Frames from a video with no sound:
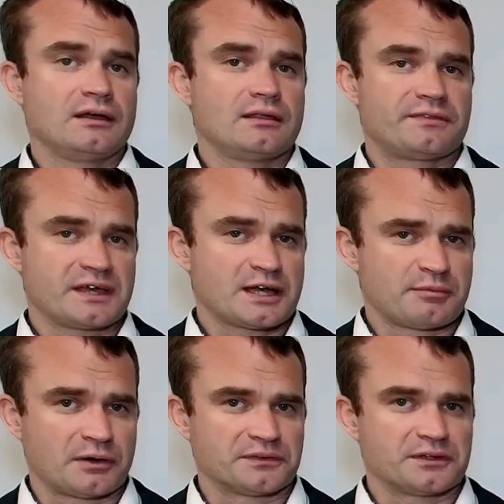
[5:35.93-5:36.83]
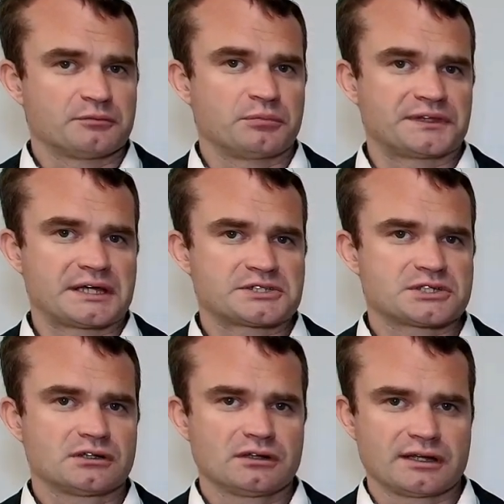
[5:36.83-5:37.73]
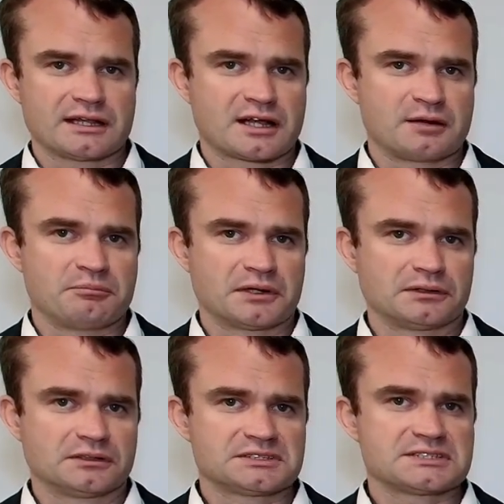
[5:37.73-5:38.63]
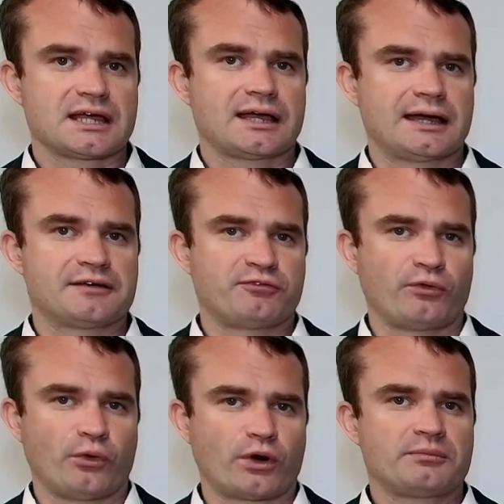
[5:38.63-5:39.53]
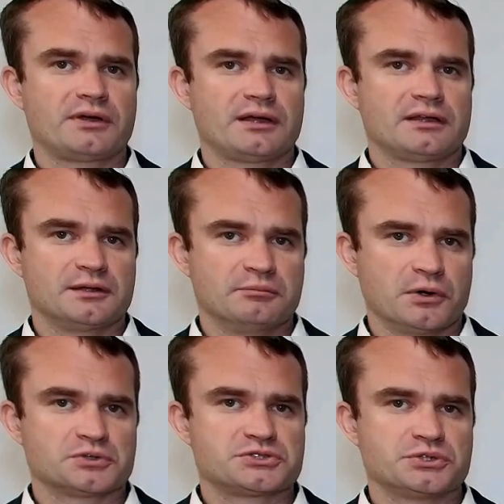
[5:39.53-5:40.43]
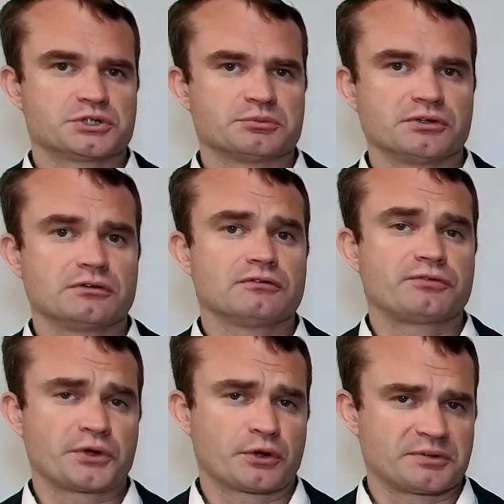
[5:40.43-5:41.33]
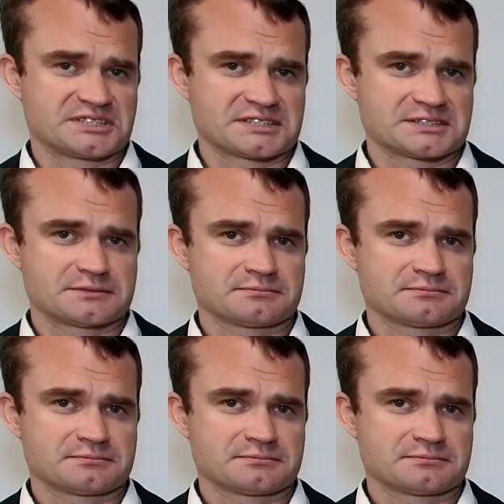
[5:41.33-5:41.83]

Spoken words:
Think about potential income models and form the most suitable for your business.